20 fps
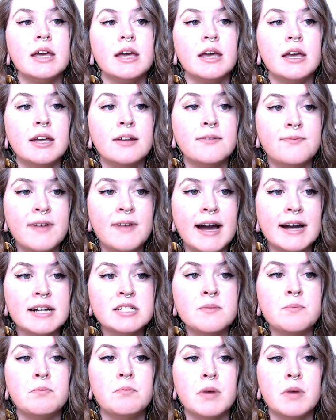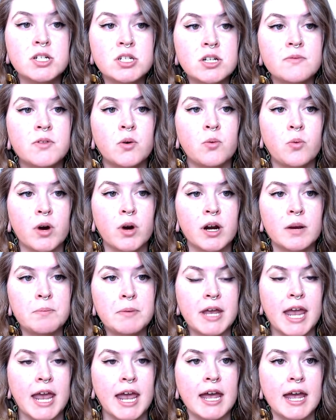In fact, much of the work
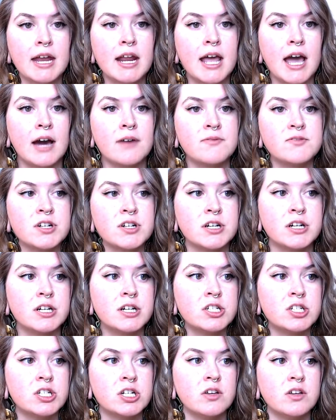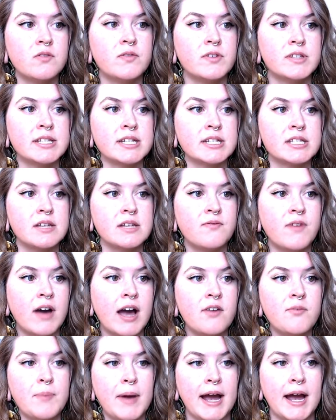began after Initiative
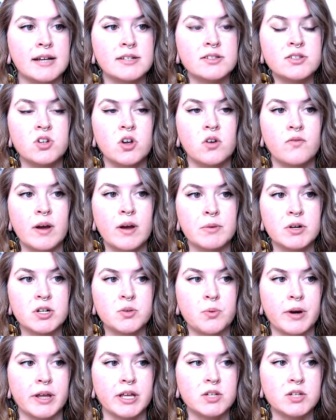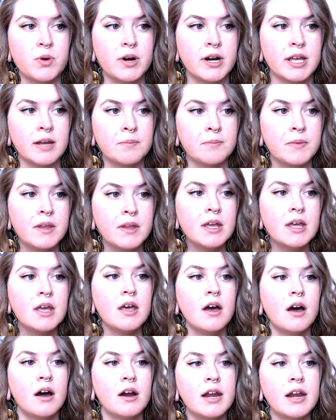65 passed in November 2020.
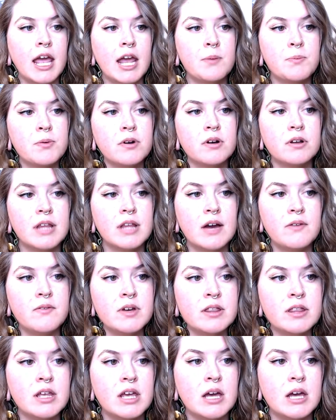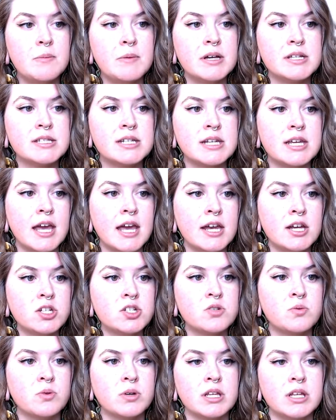On April 11th,
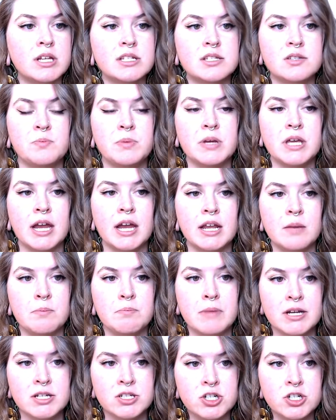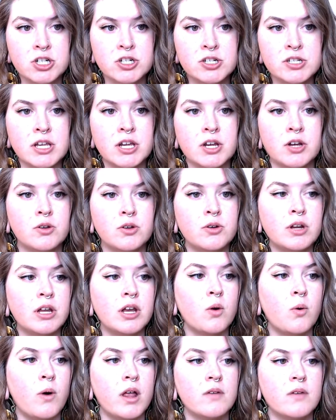MSDH released beginning measures, including
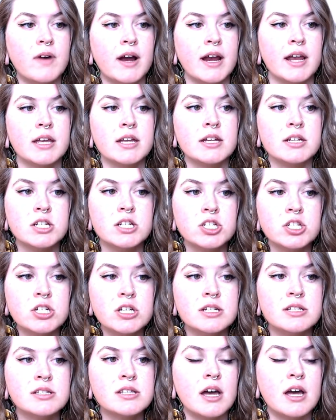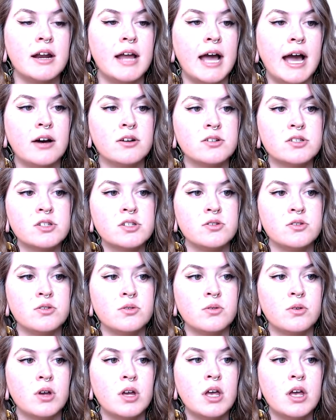qualifying conditions on how
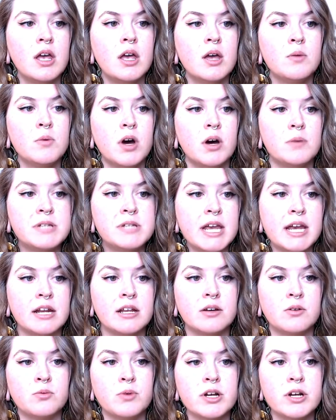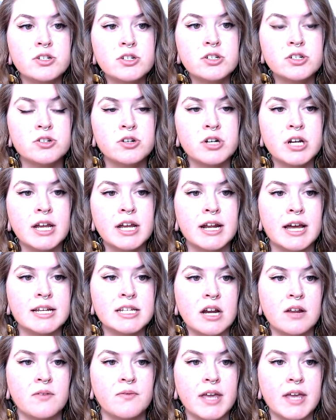to obtain a registry and
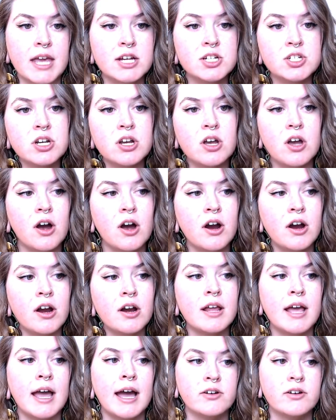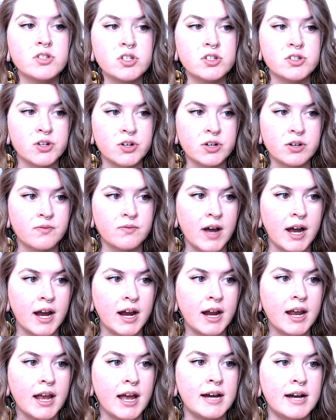identification card, how to
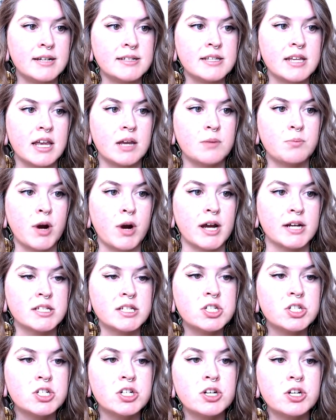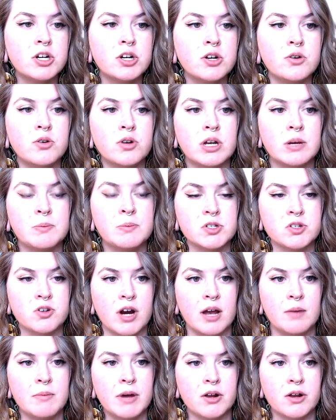certify as a practitioner who can
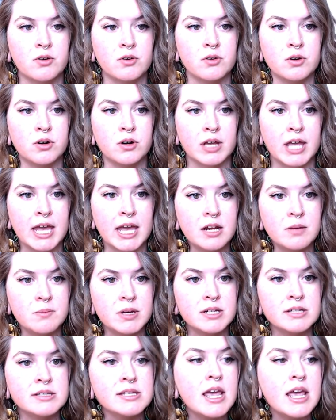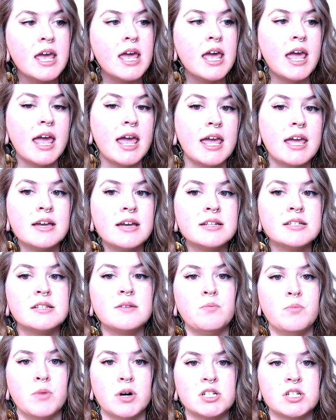prescribe medical cannabis, and
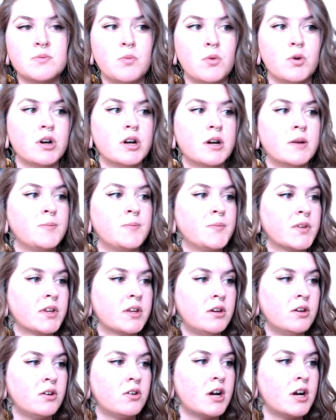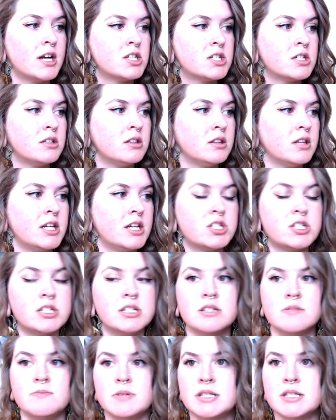much more.
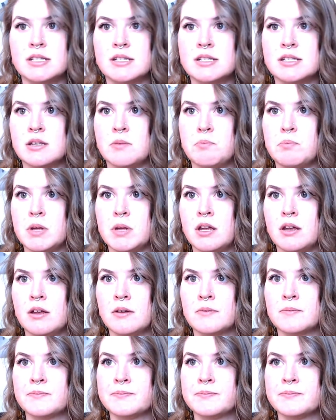Congratulations, Mississippi.